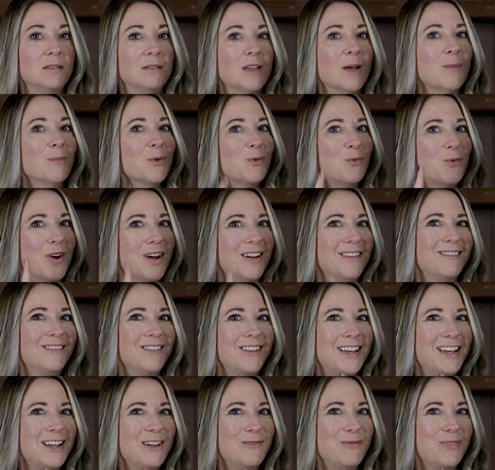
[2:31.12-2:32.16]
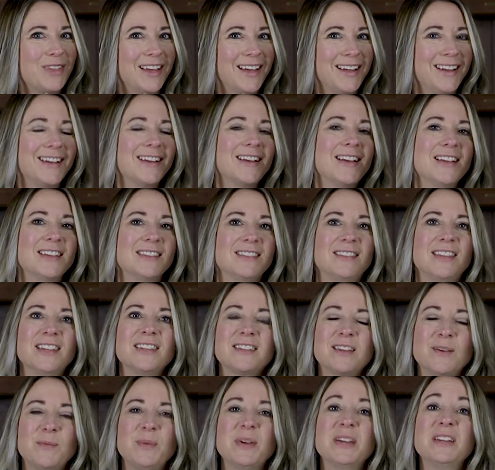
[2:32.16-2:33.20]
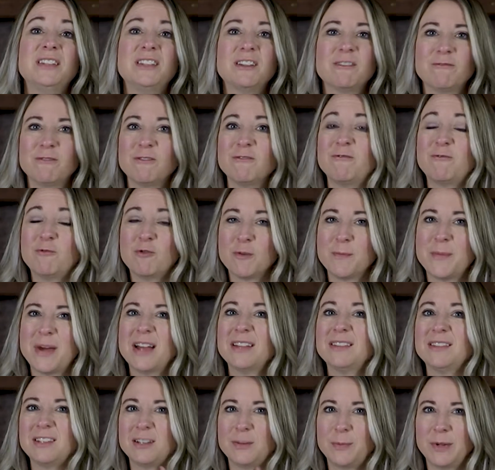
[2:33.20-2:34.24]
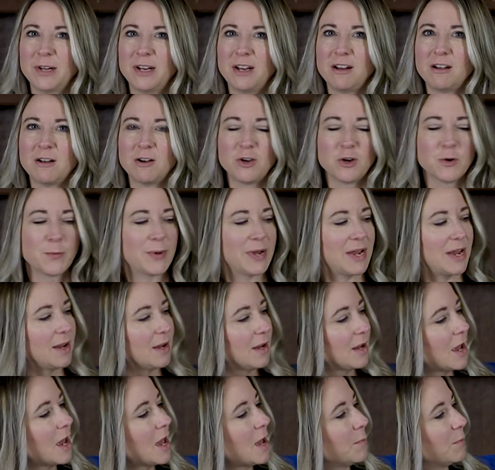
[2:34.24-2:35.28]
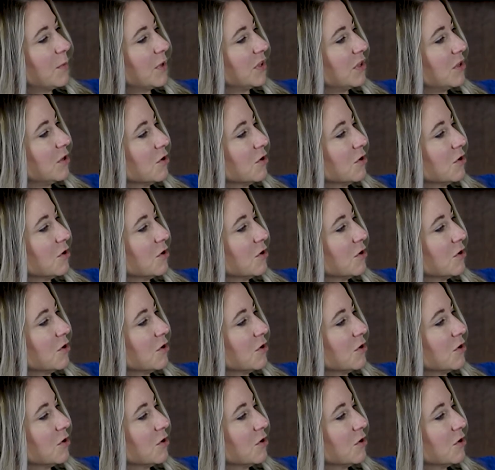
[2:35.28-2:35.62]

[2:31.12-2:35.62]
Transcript: Number one key thing is this can be in different formats depending on your bank, but